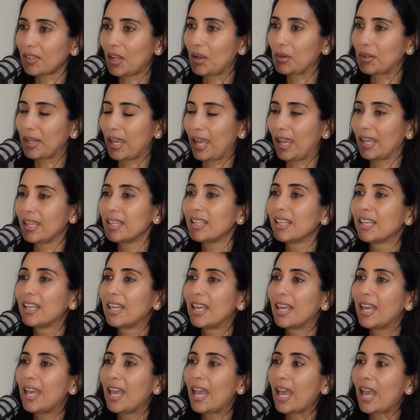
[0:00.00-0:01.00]
Okay.
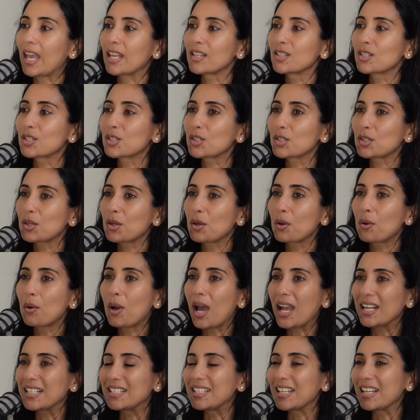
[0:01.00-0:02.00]
And so
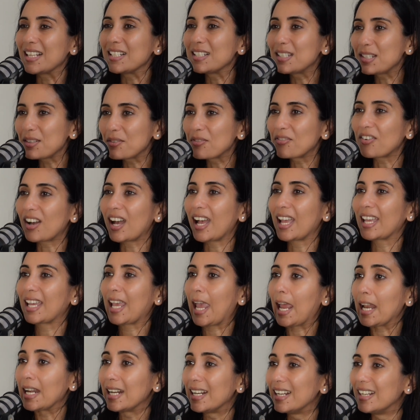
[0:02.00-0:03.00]
identifying
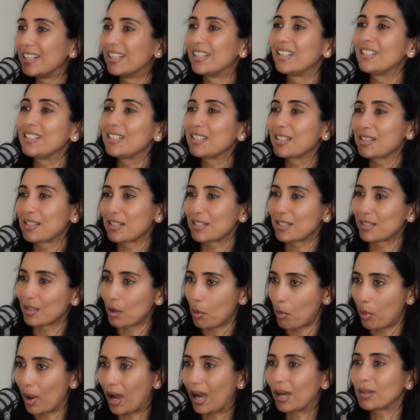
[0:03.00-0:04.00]
and learning this
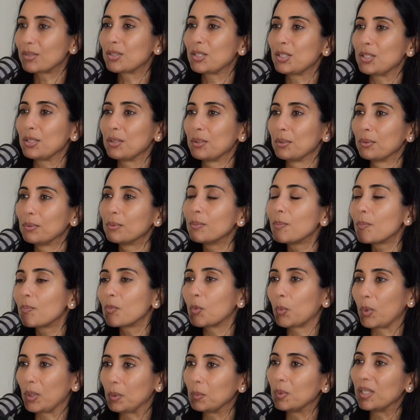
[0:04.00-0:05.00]
about you
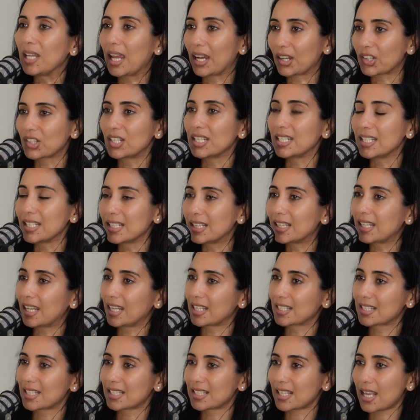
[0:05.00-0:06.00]
when we actually did the
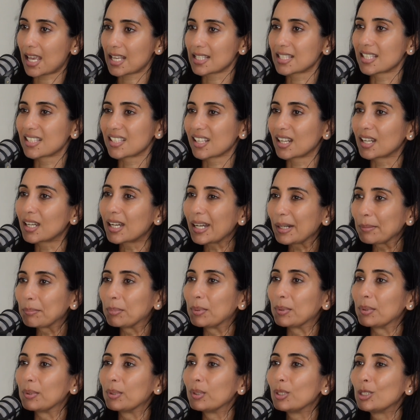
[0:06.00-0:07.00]
exercise as a
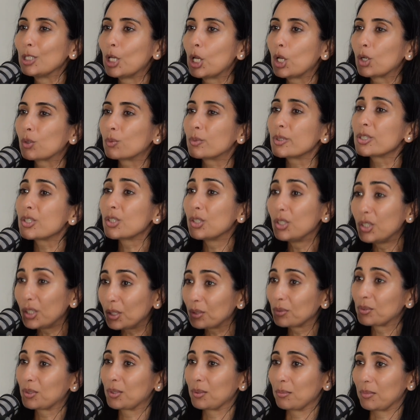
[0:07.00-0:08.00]
couple was
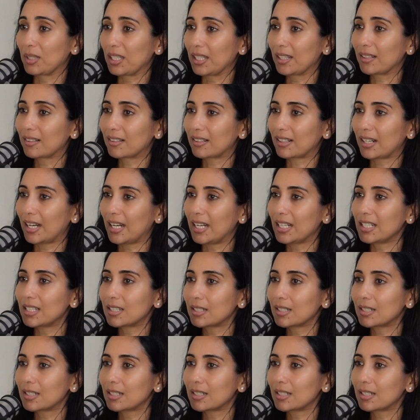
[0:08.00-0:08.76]
new to me, right?